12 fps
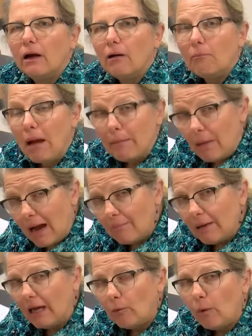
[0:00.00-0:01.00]
My
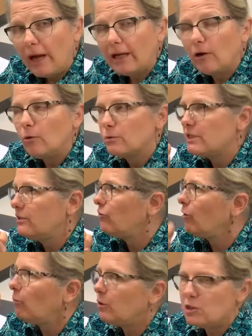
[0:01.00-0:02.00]
mom had white coat
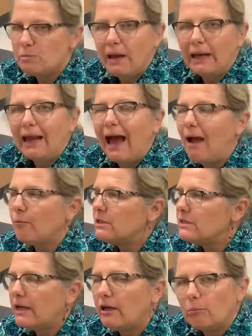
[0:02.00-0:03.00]
syndrome, which meant I would
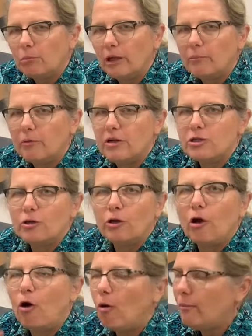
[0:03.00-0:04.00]
take her blood pressure at
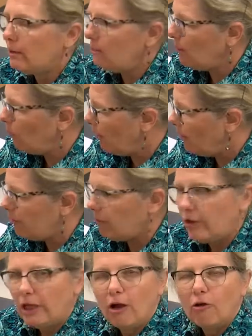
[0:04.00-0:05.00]
home. It'd be
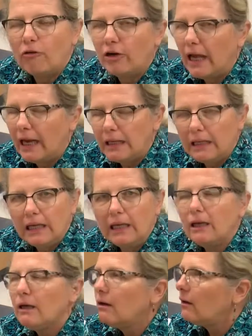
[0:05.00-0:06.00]
130 over
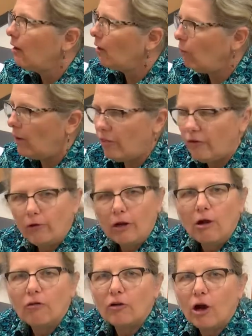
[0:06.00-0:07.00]
90 or
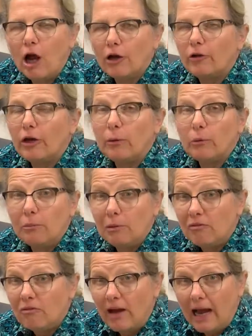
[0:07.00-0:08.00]
130 over 100. It would
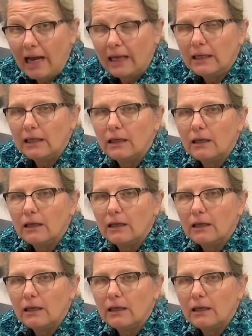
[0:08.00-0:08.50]
be fine.